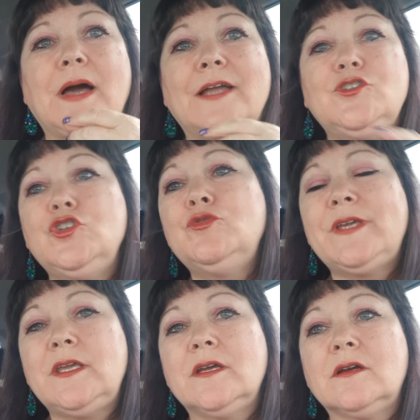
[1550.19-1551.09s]
I do
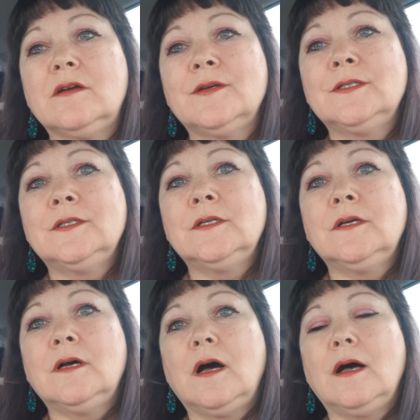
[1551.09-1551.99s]
hear,
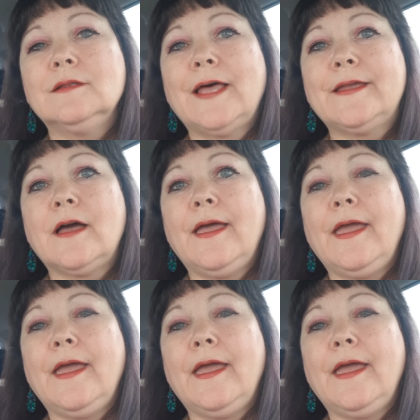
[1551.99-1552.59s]
like,